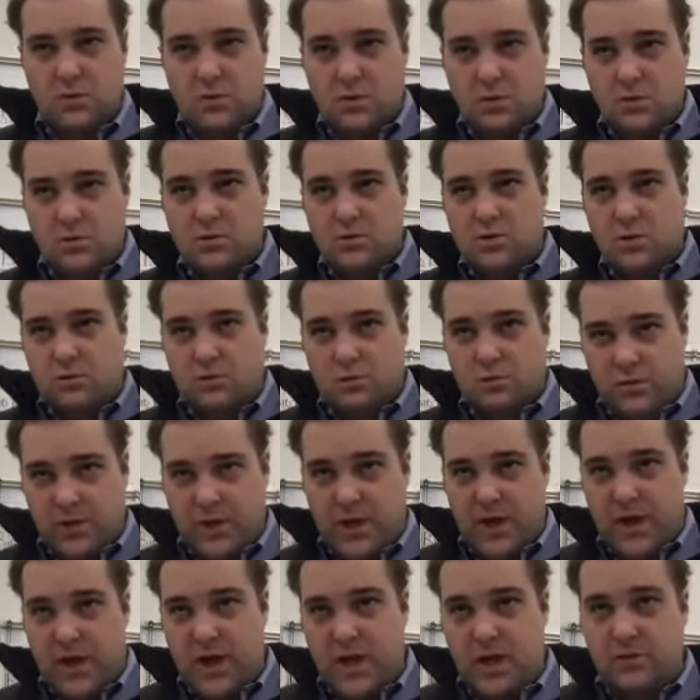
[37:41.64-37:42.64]
So when we
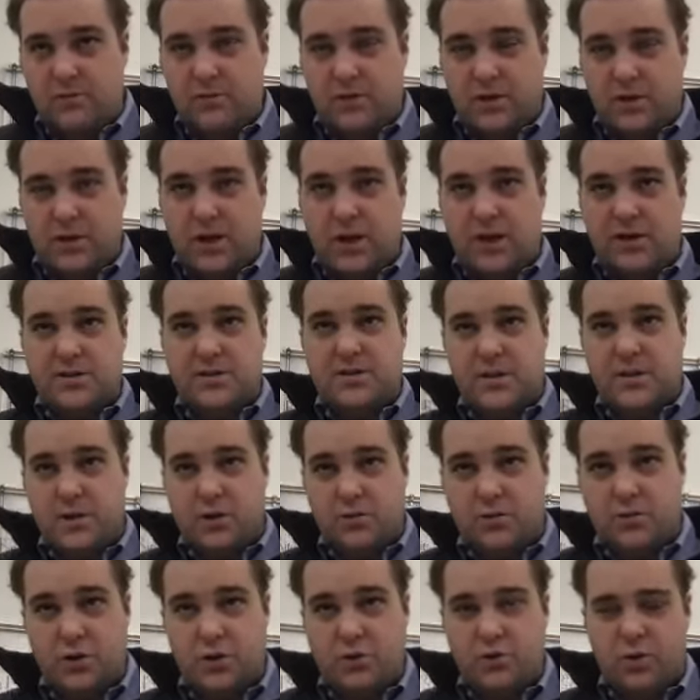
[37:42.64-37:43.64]
have a lot of
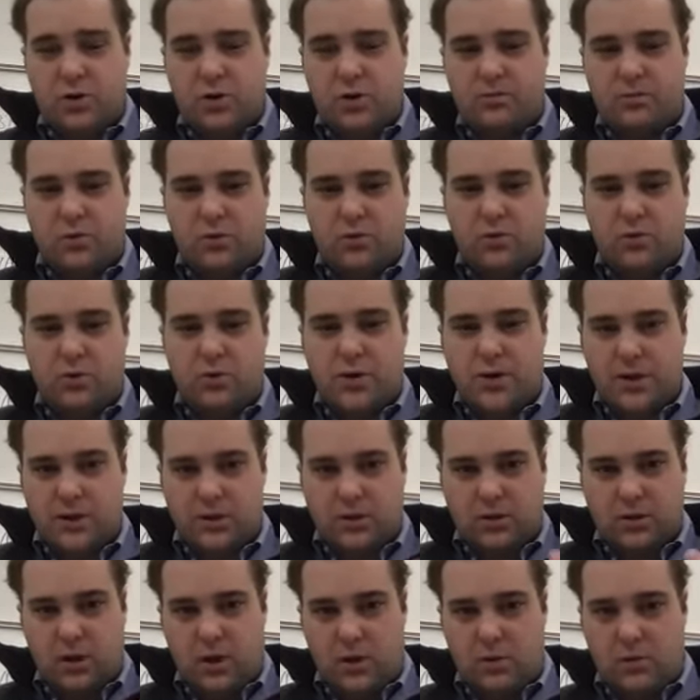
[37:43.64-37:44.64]
CO2 on board, it
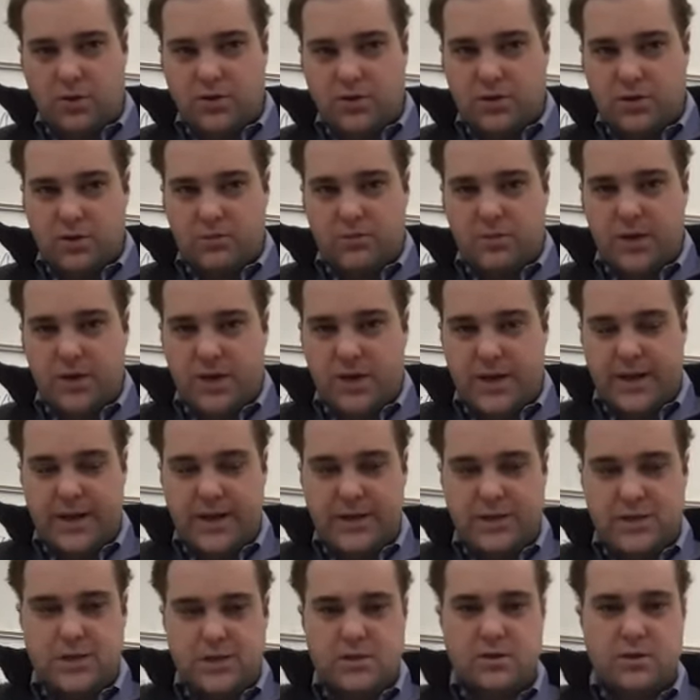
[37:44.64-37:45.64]
lowers our
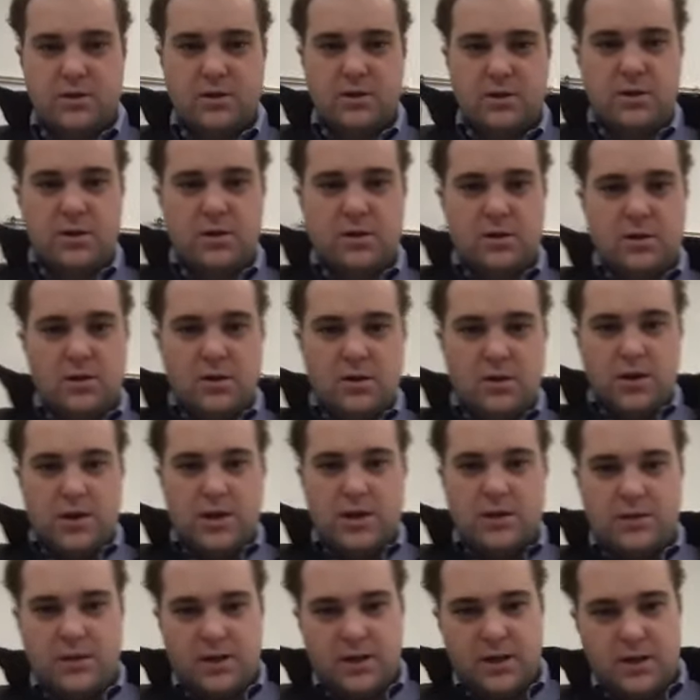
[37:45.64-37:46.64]
pH,
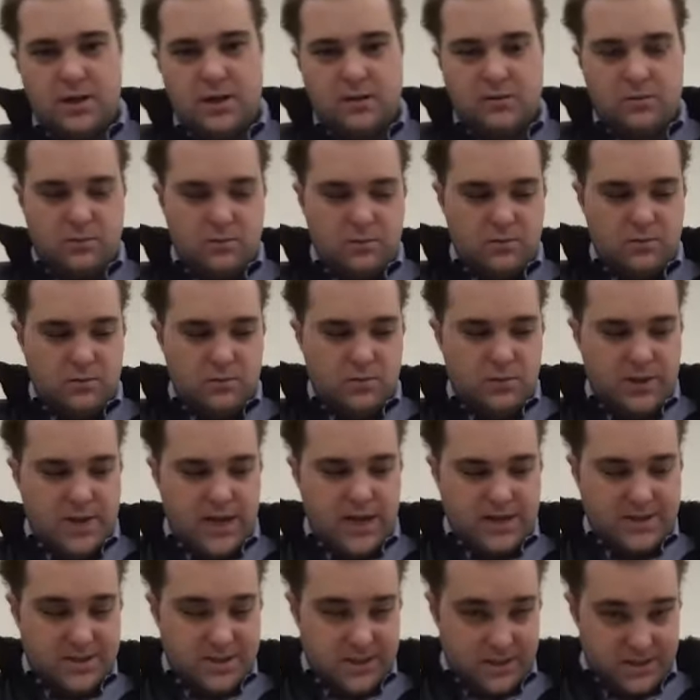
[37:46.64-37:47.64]
and then
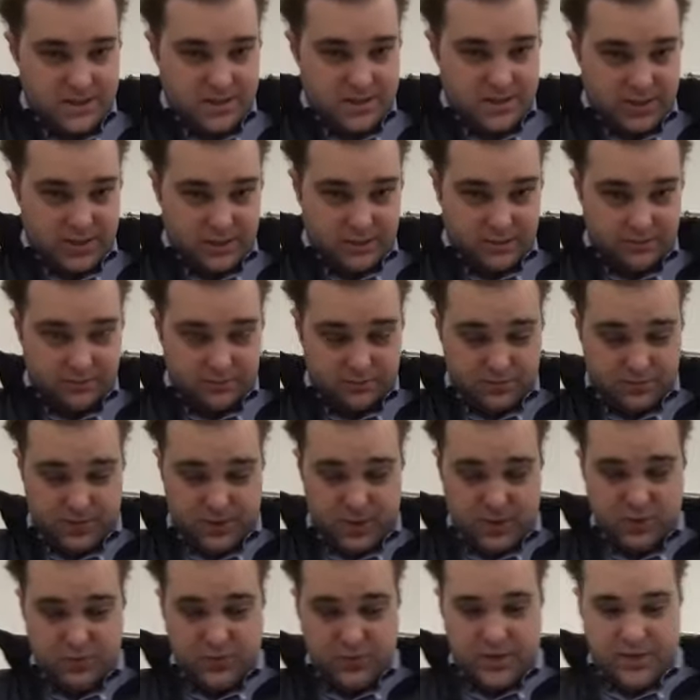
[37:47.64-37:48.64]
that sends
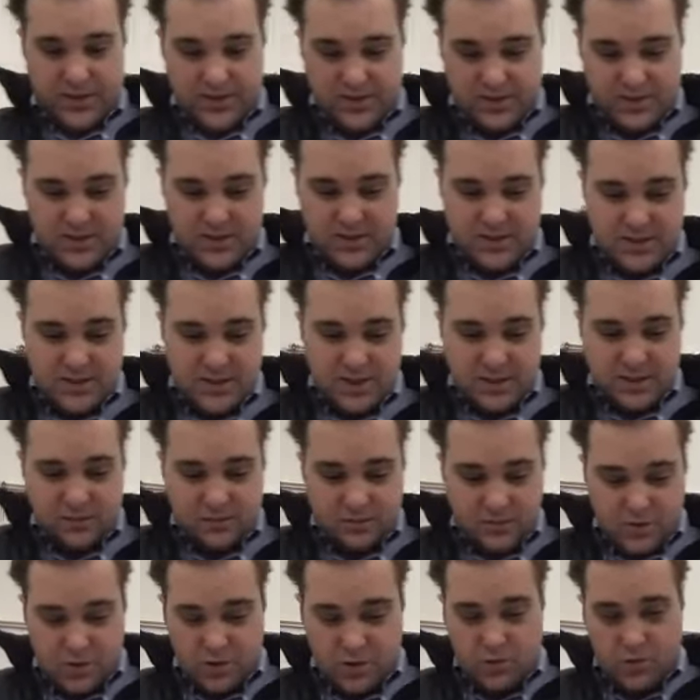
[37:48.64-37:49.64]

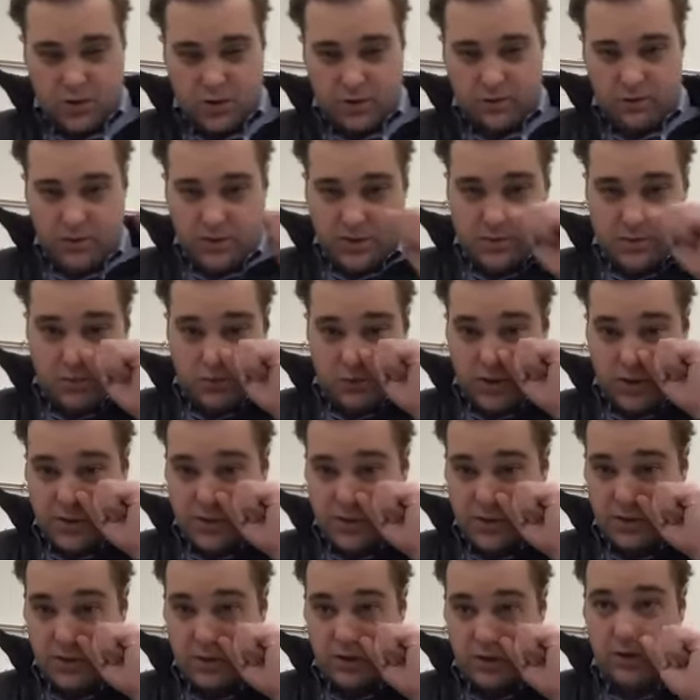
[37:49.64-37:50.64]
signals to our respiratory
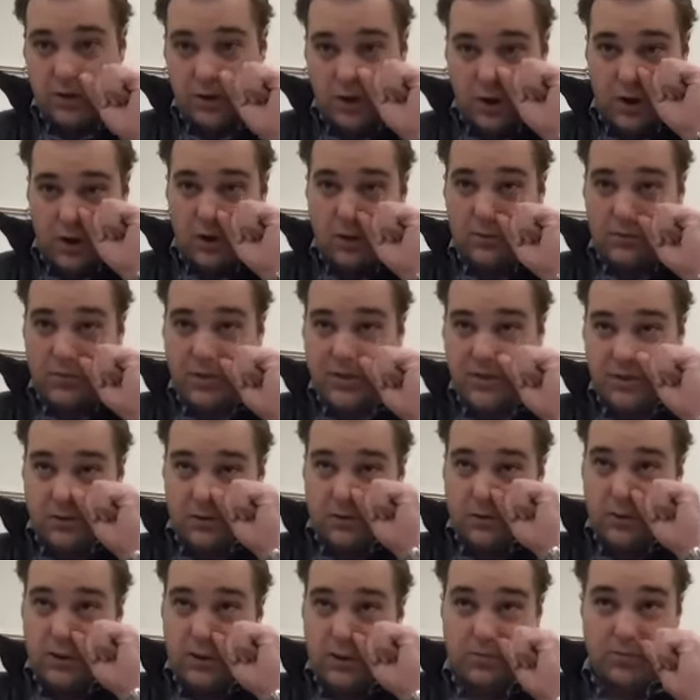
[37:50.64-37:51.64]
center and our
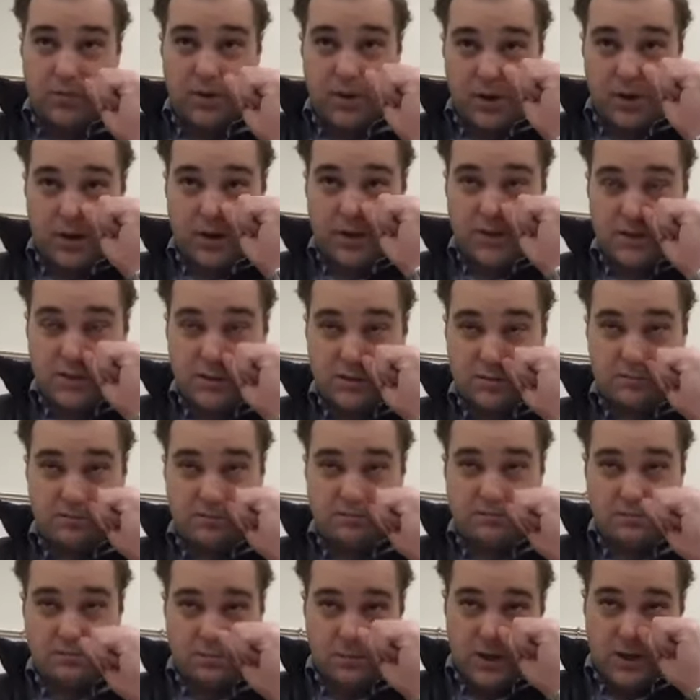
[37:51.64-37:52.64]
medulla pons
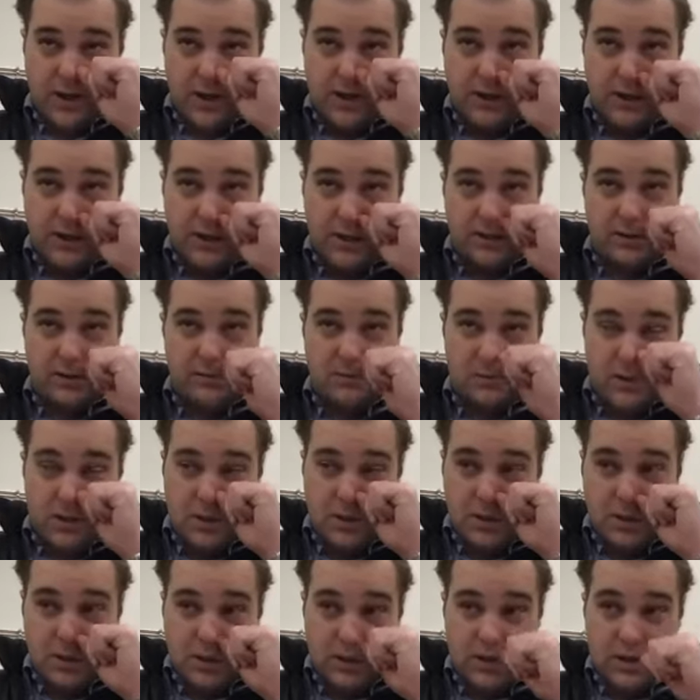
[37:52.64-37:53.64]
area,
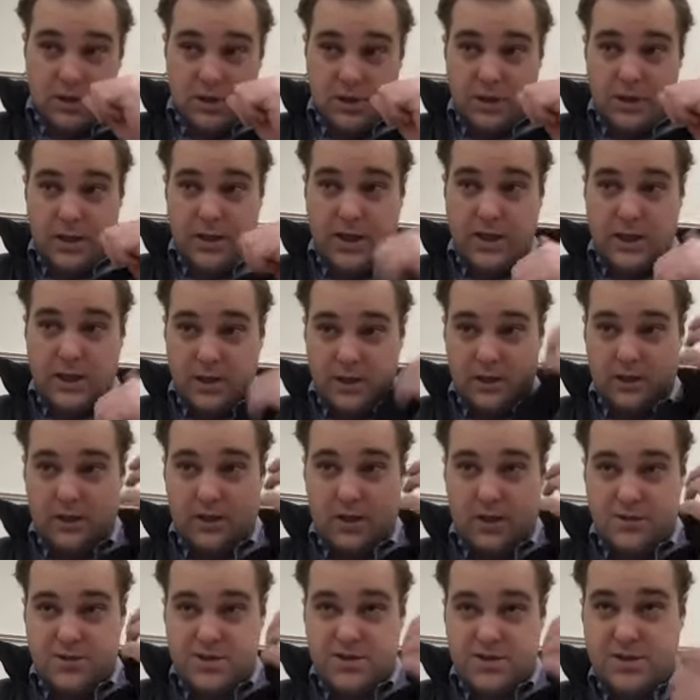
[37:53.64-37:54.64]
and it
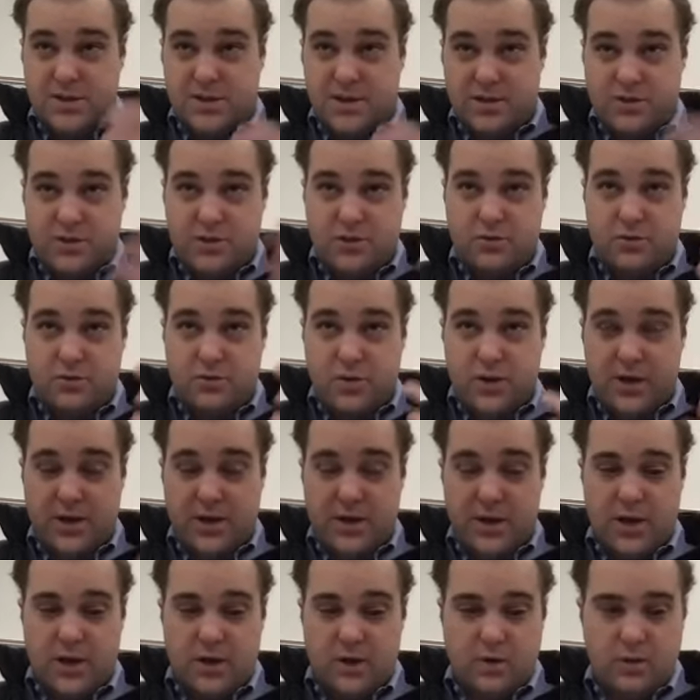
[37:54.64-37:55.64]
causes us to
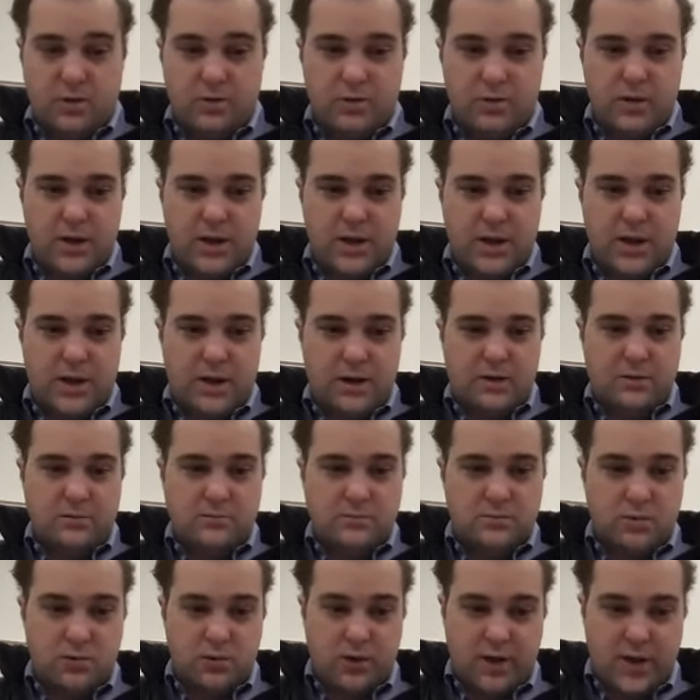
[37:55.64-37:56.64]
inhale air
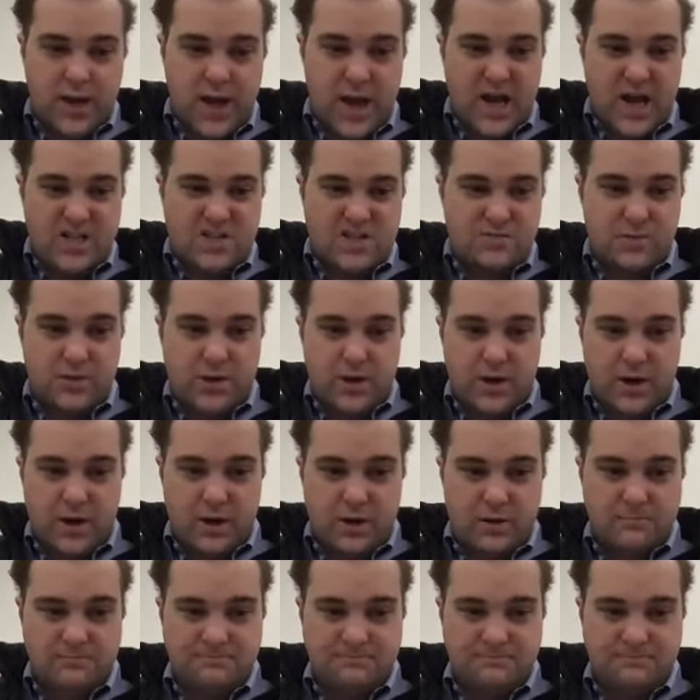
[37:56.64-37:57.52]
or gasp for air.